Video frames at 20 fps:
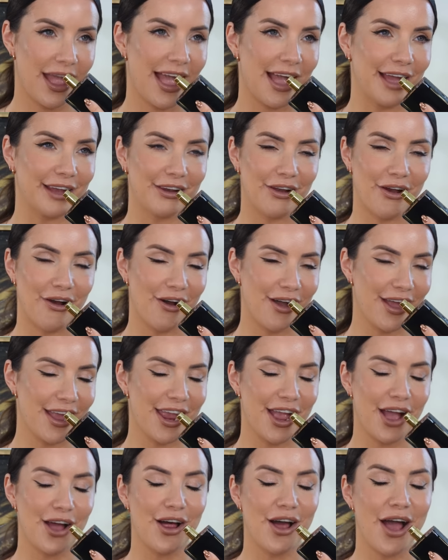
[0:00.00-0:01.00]
And
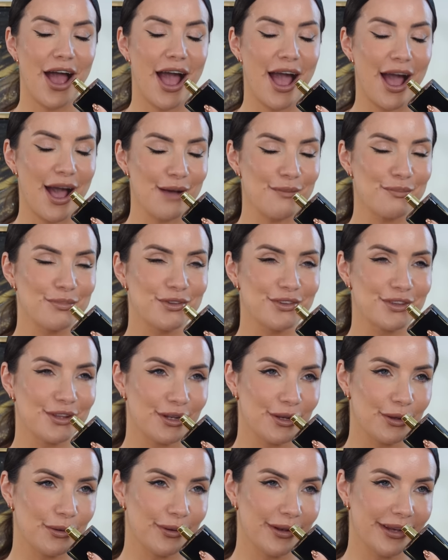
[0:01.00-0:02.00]
I
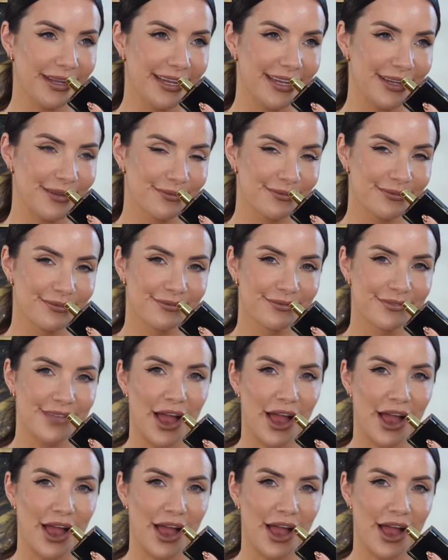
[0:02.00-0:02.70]
absolutely